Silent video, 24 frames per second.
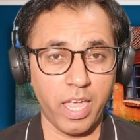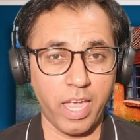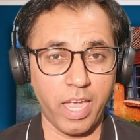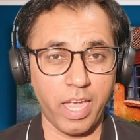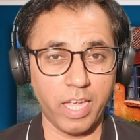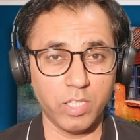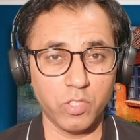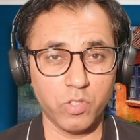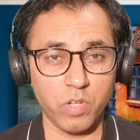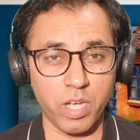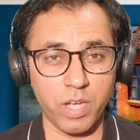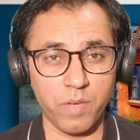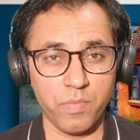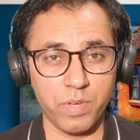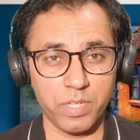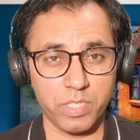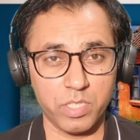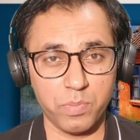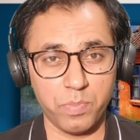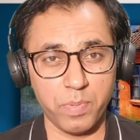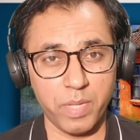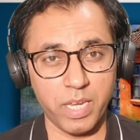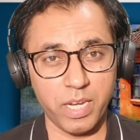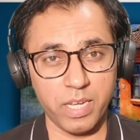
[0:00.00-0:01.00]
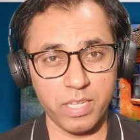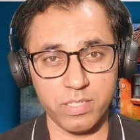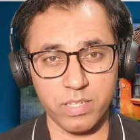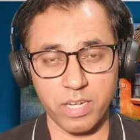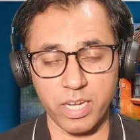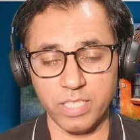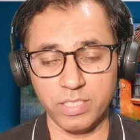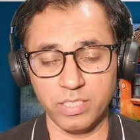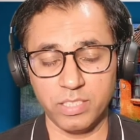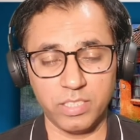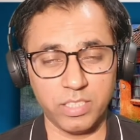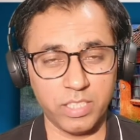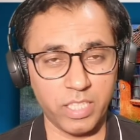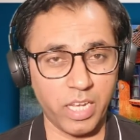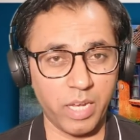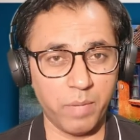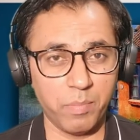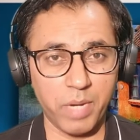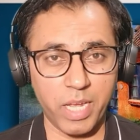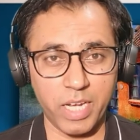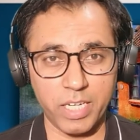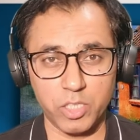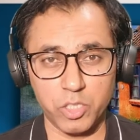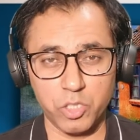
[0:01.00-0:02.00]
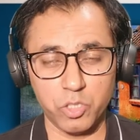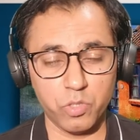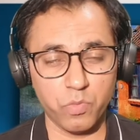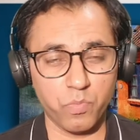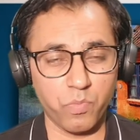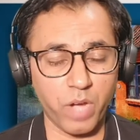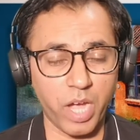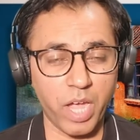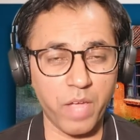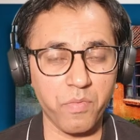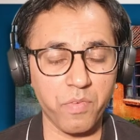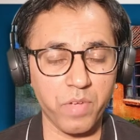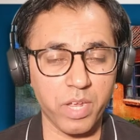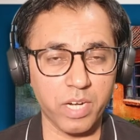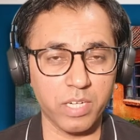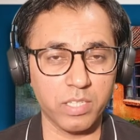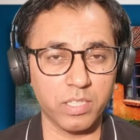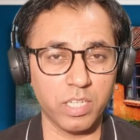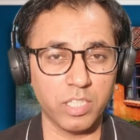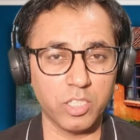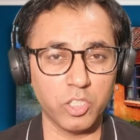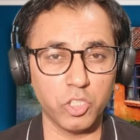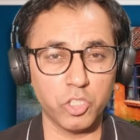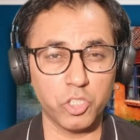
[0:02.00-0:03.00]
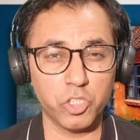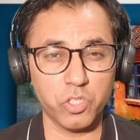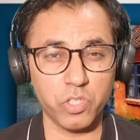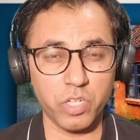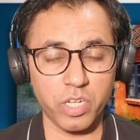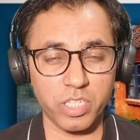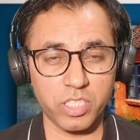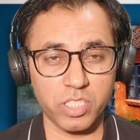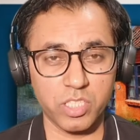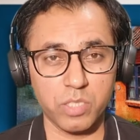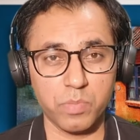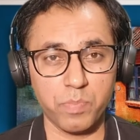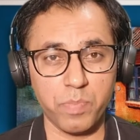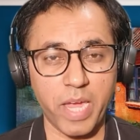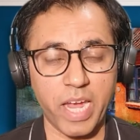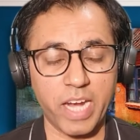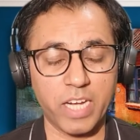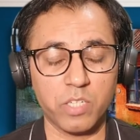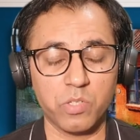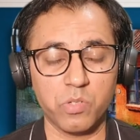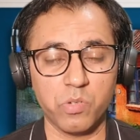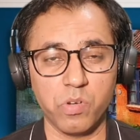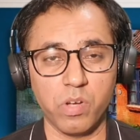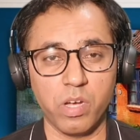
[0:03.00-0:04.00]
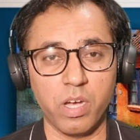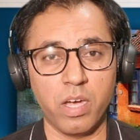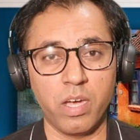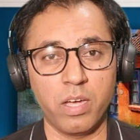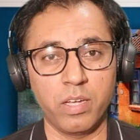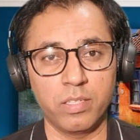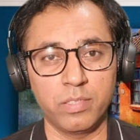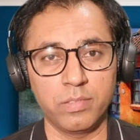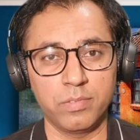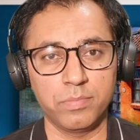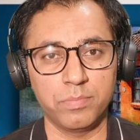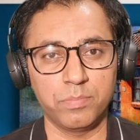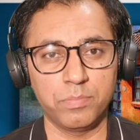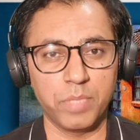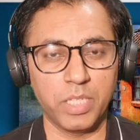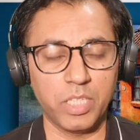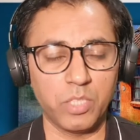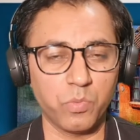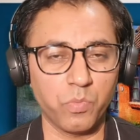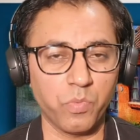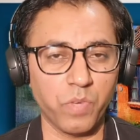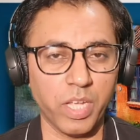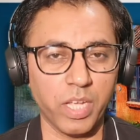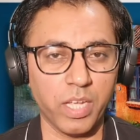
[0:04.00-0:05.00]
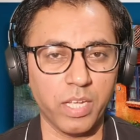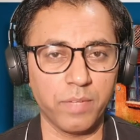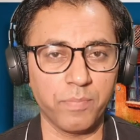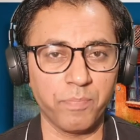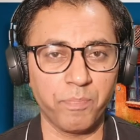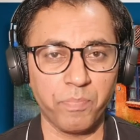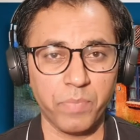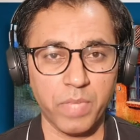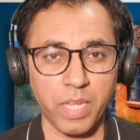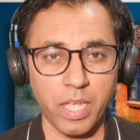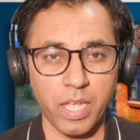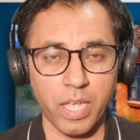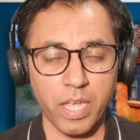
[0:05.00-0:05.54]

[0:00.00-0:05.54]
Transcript: and you have experience range same like 2 to 5 years, then you should expect to earn between